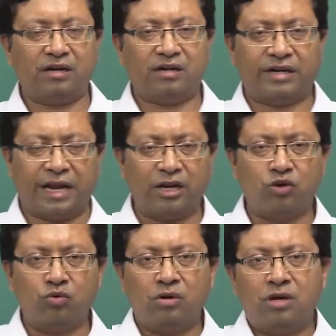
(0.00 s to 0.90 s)
tell
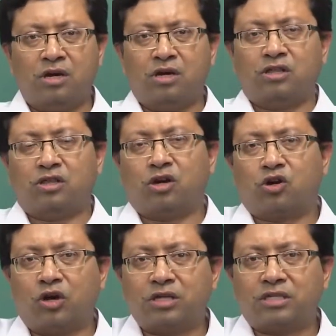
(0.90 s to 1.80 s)
you the
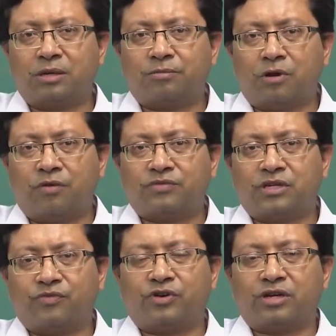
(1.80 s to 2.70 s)
concept of,
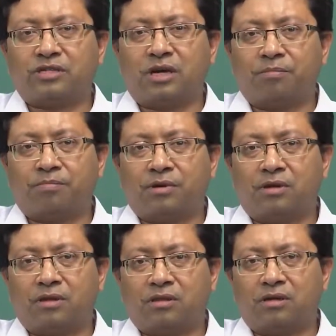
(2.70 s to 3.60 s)
say for
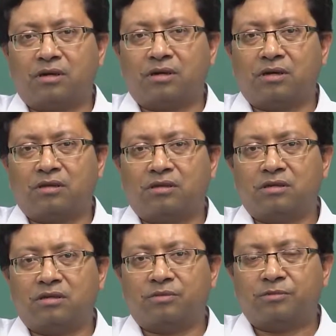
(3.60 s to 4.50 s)
example,
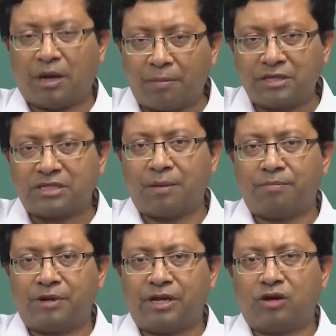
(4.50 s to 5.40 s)
the double
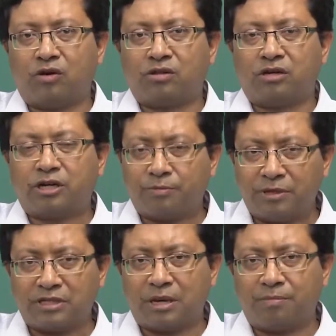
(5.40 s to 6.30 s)
sampling or the
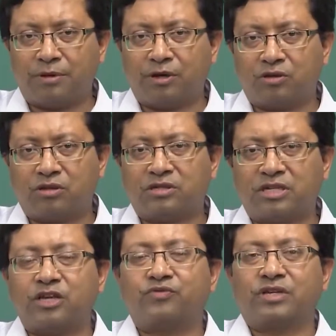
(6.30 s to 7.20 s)
triple sampling or the
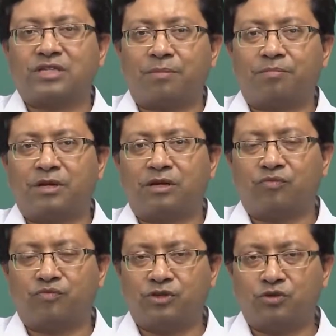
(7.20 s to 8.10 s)
stage wise
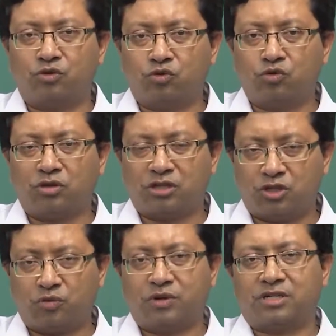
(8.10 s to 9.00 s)
sampling which you do, or the
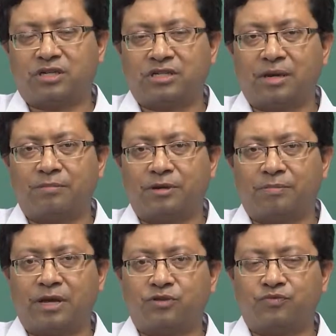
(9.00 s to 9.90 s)
sequential sampling
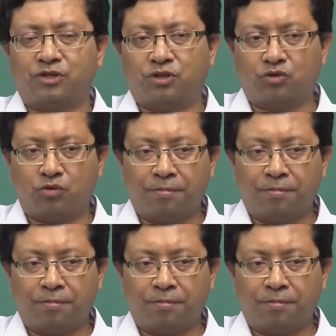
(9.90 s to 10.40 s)
plans which you do.